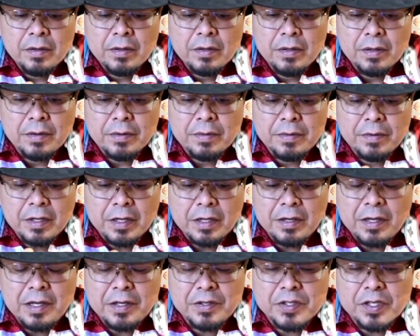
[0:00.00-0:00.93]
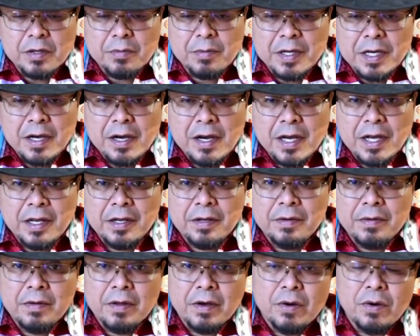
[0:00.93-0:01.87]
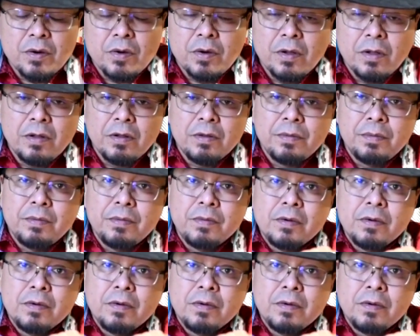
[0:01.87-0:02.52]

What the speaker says: the teaching behind the whole